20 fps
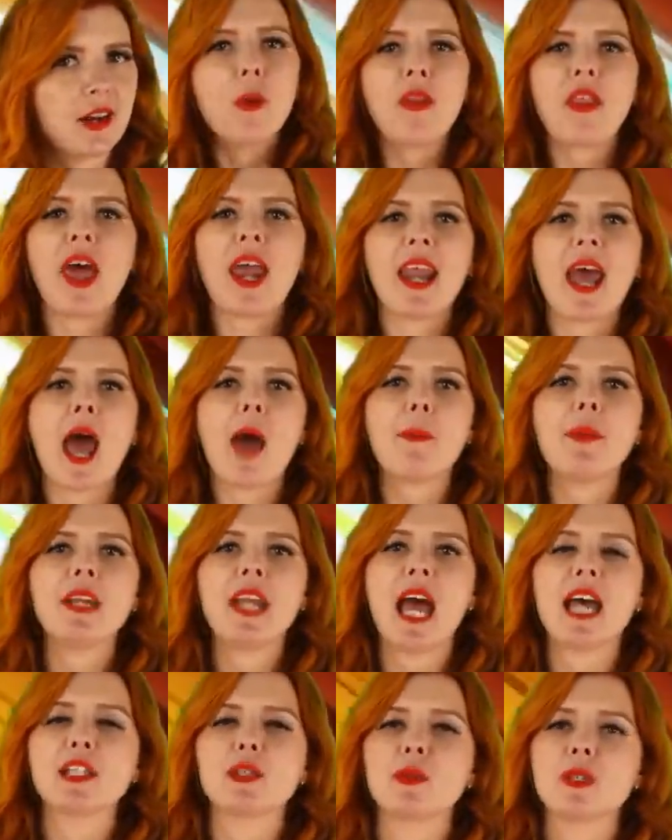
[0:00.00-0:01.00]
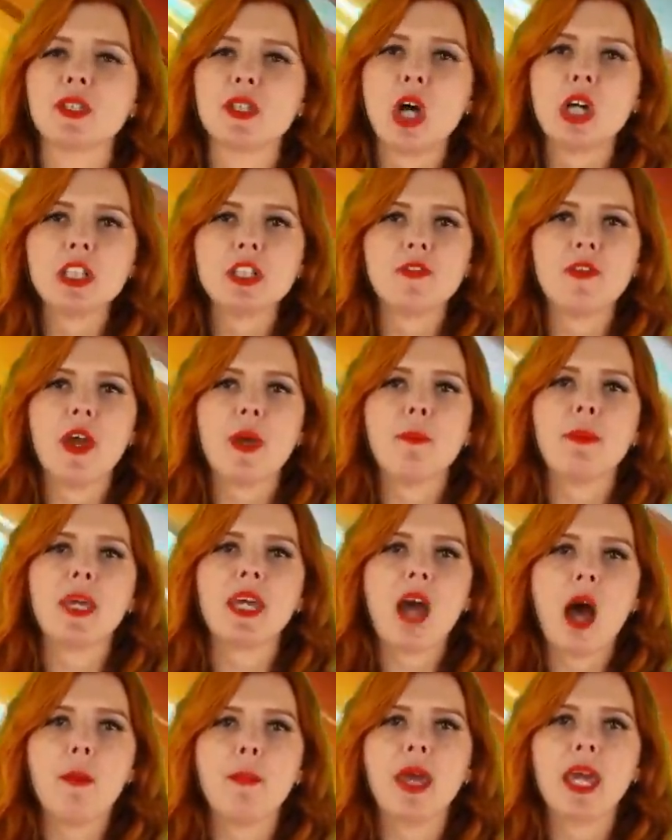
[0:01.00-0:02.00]
Well, that happened as a result of him
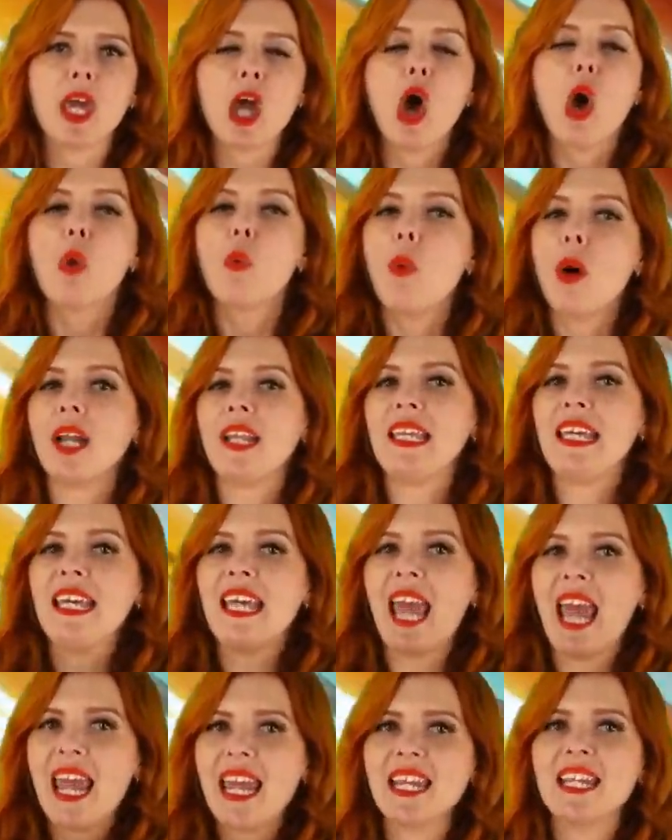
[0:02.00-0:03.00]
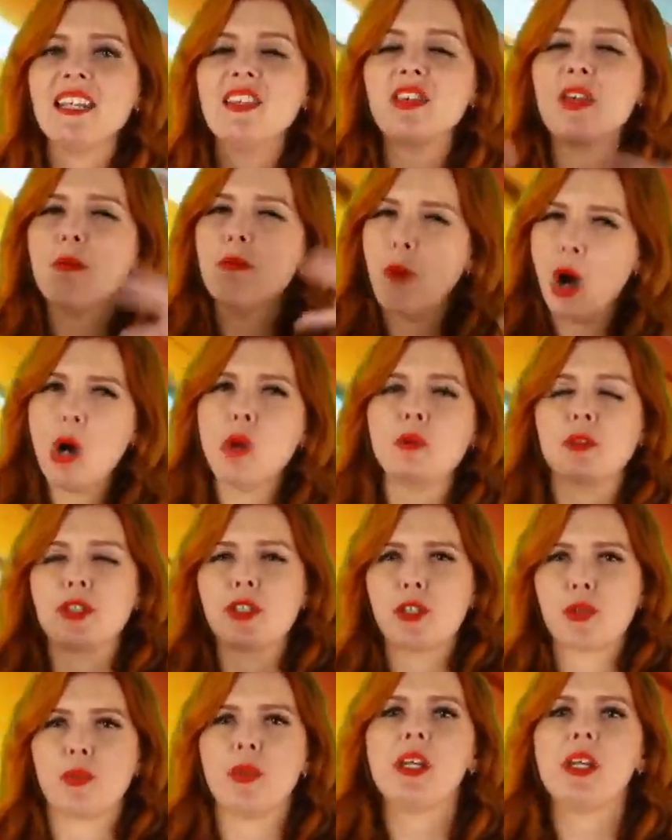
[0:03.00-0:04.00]
becoming what he hated the most,